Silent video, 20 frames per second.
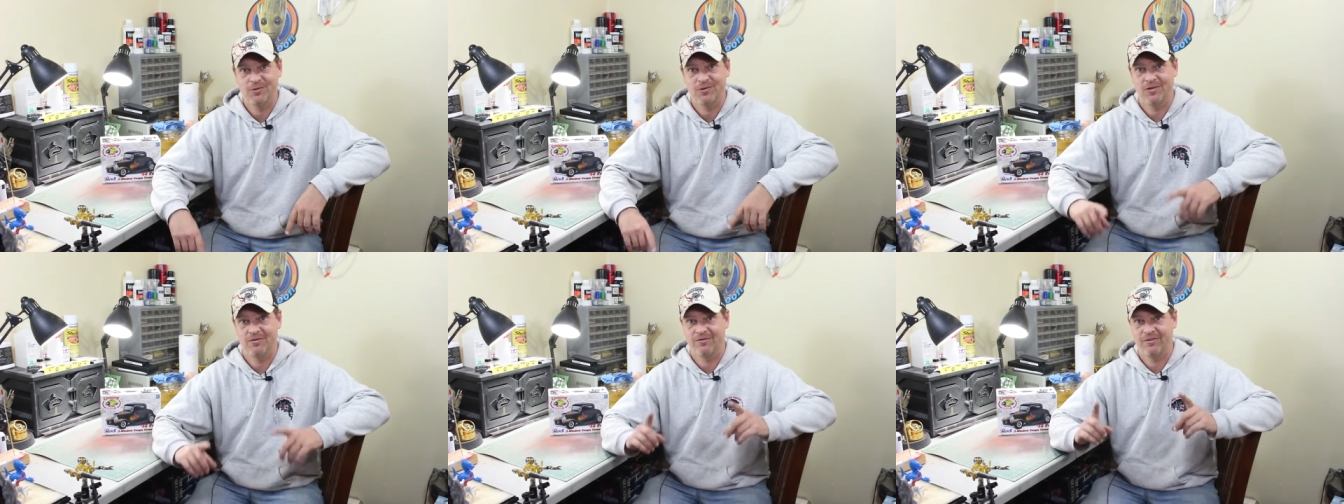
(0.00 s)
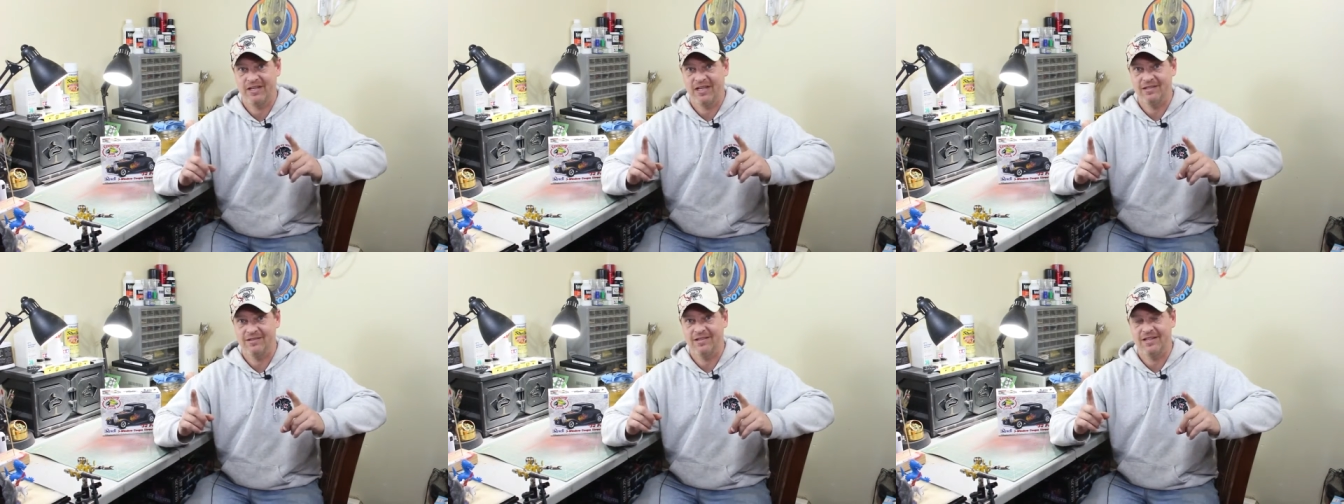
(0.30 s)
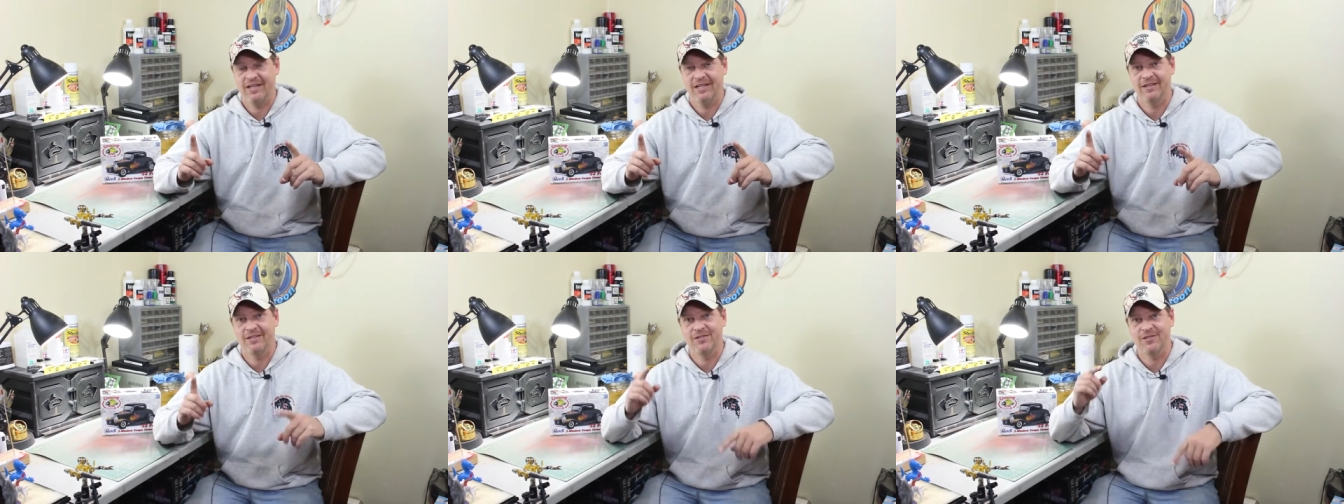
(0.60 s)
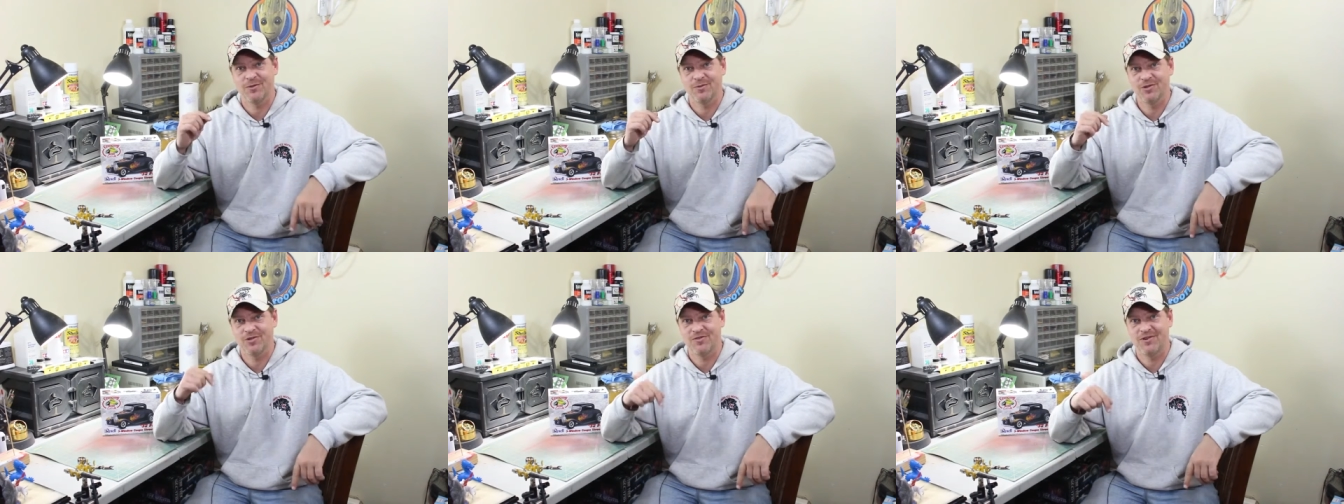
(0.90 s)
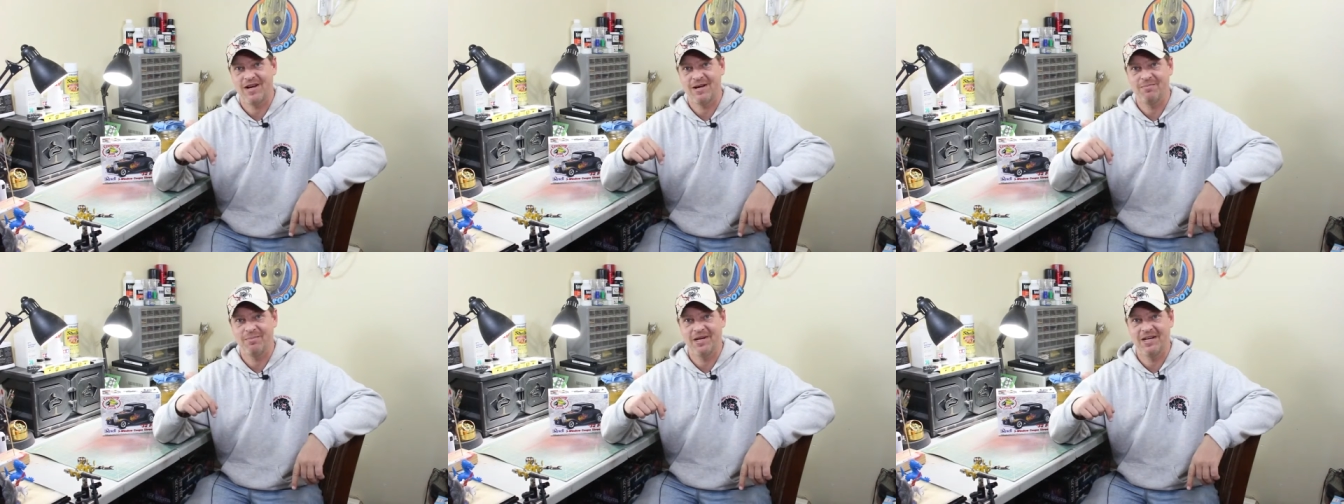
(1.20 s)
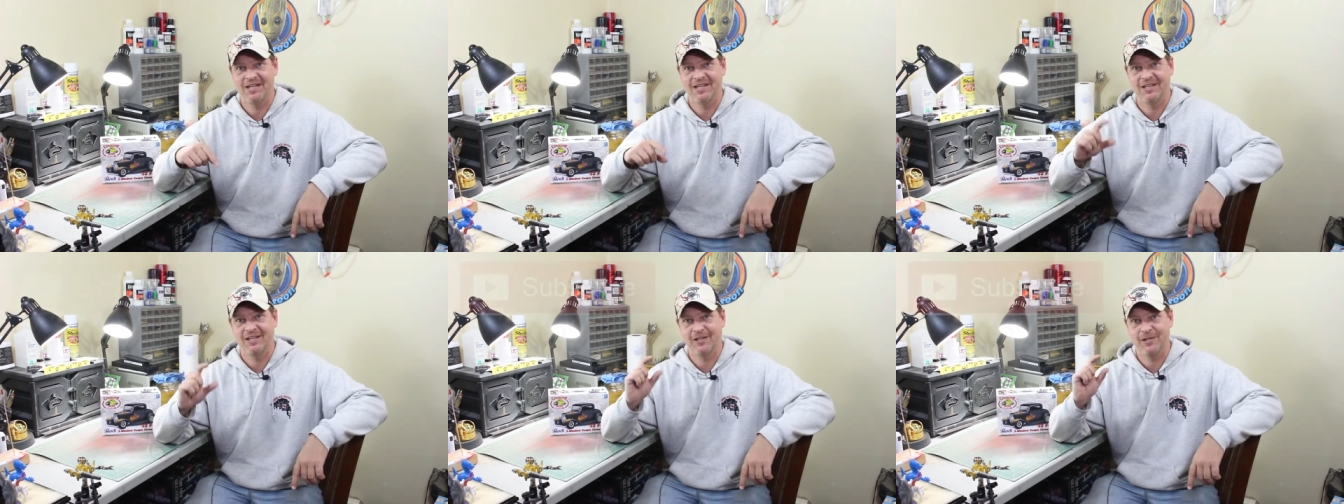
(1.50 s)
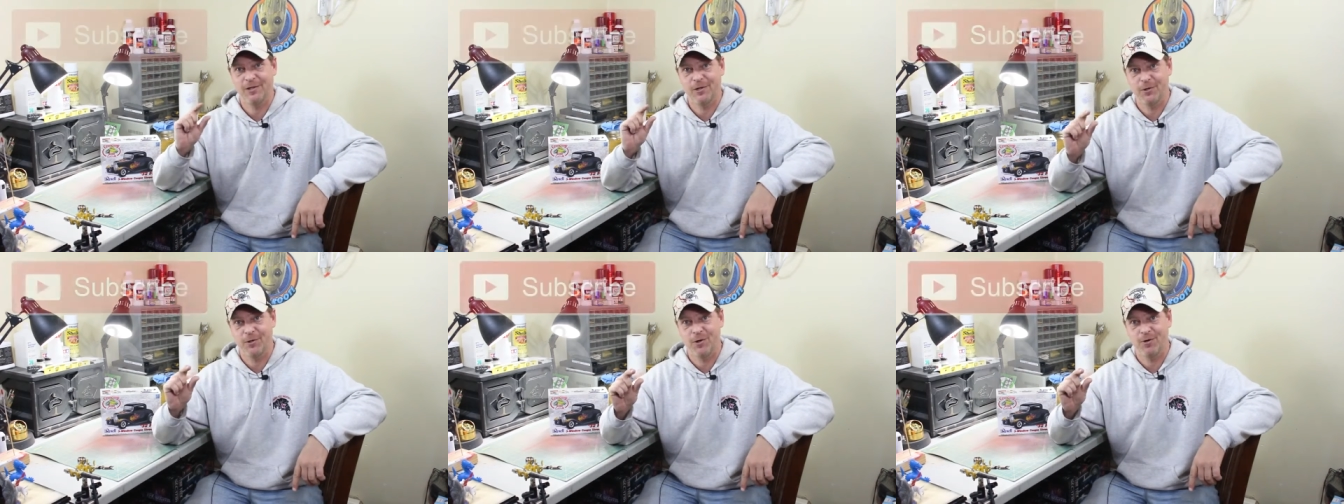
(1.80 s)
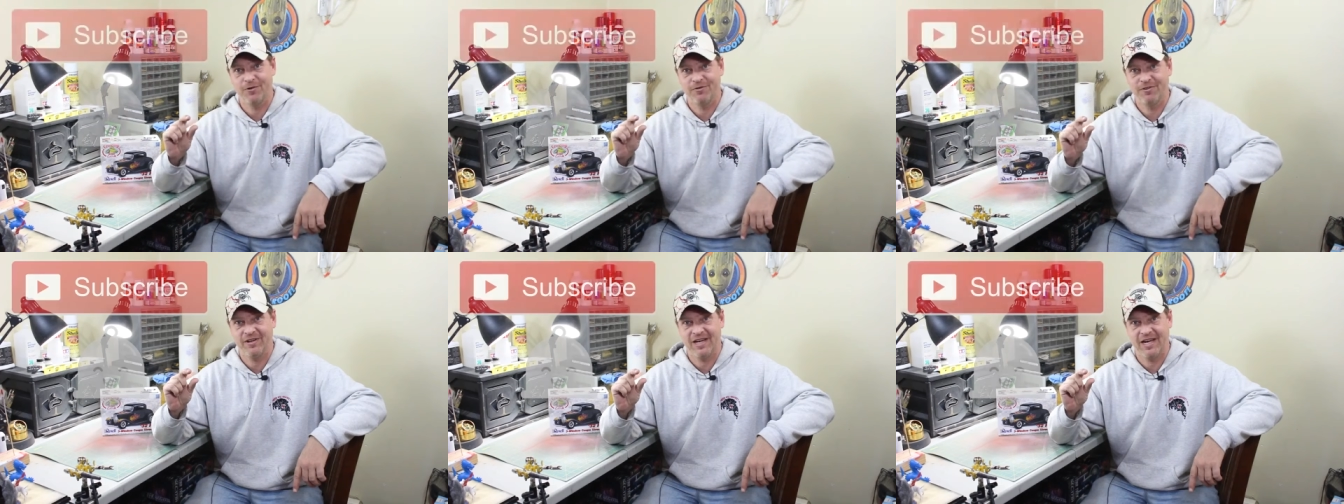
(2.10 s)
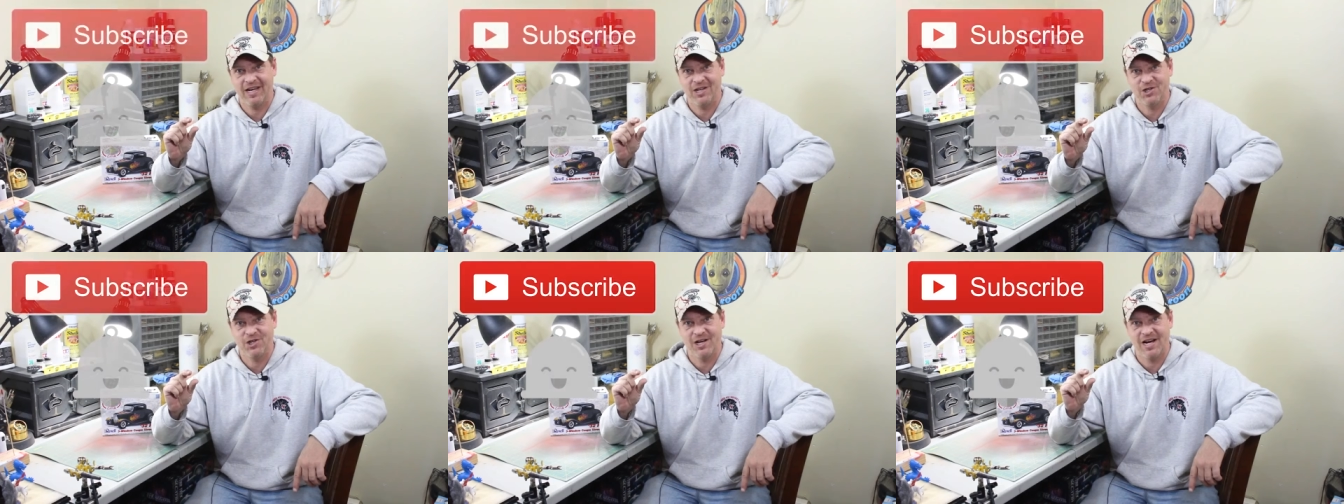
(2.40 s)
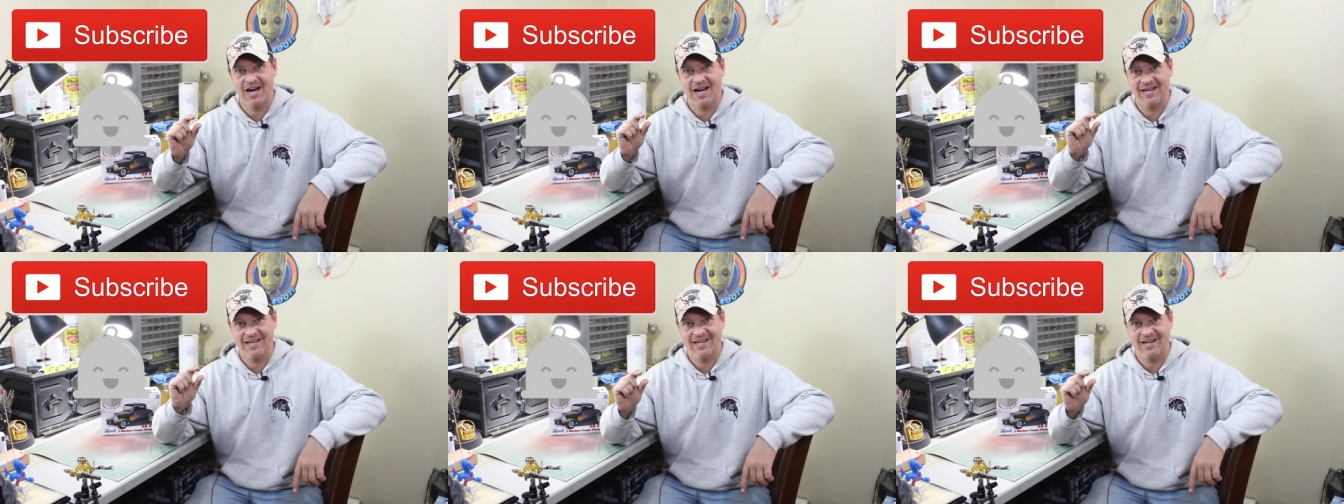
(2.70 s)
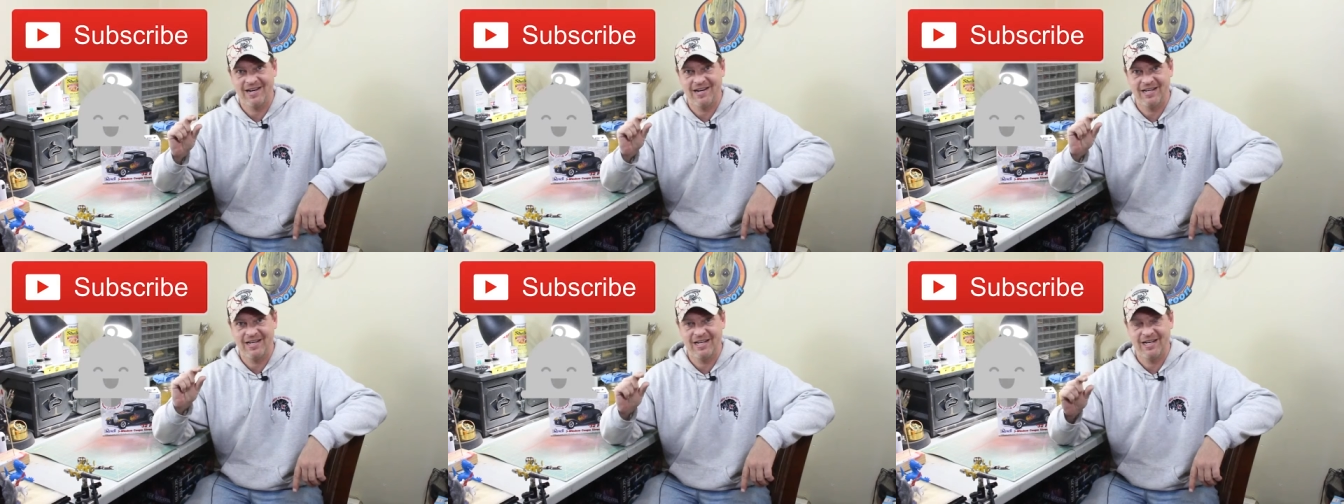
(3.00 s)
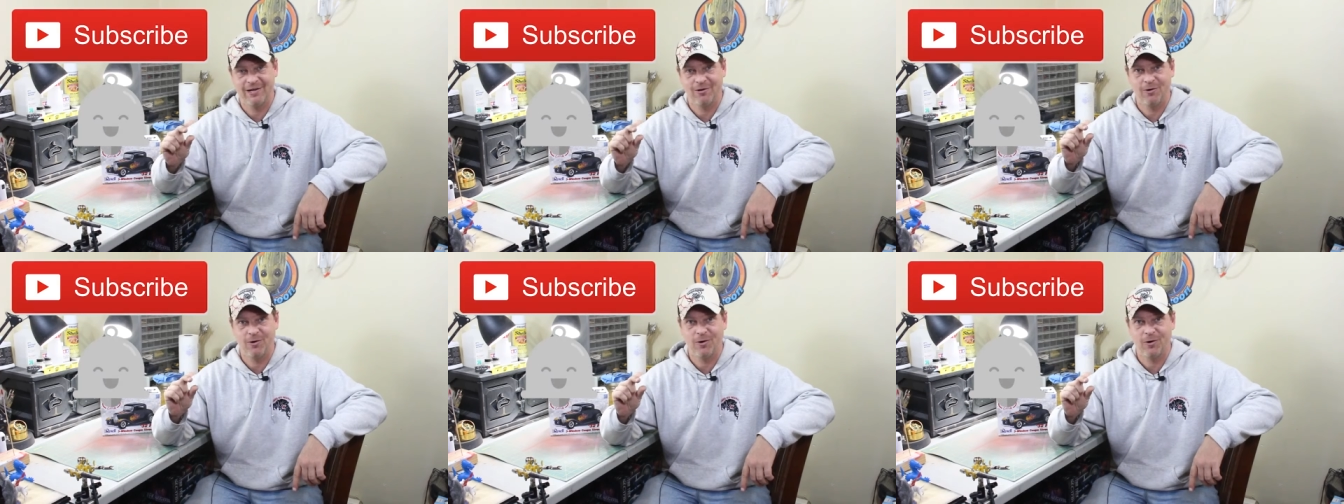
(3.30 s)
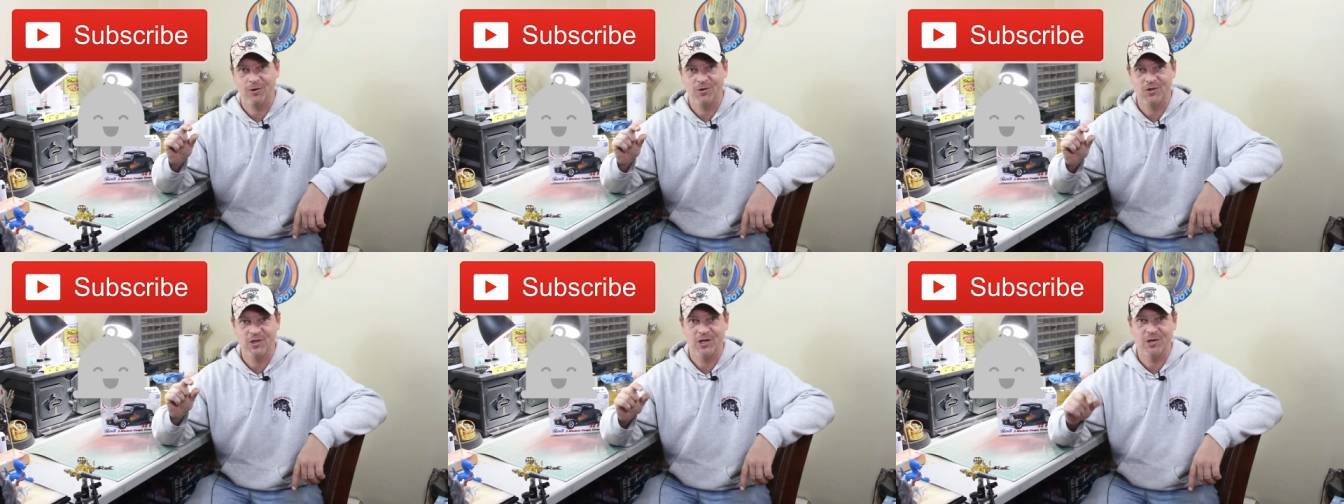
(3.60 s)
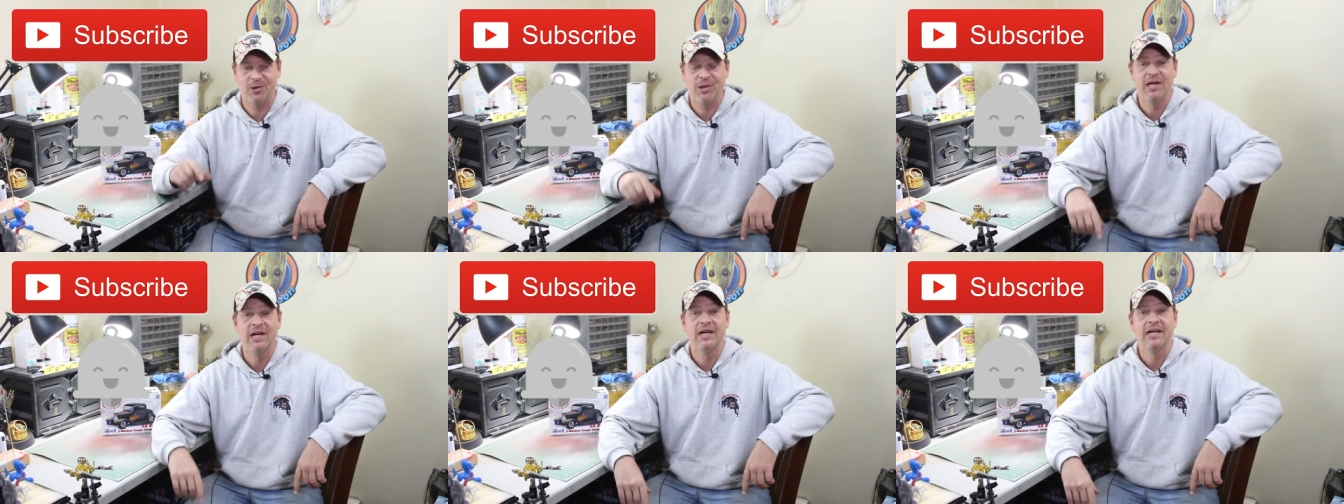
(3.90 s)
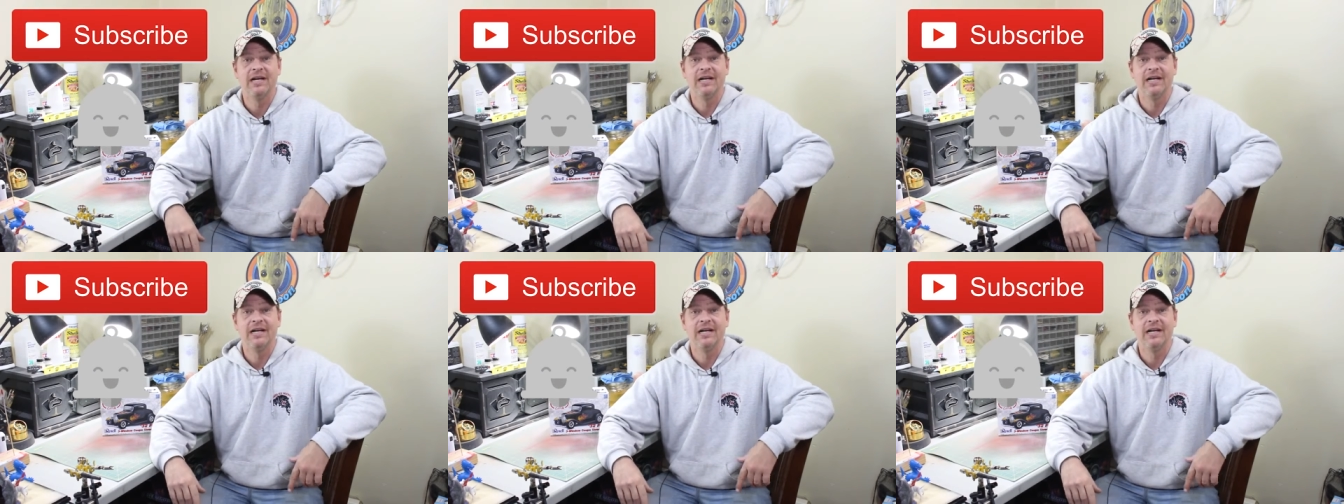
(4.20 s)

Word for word: Don't forget to hit the subscribe button, the little notification icon here also.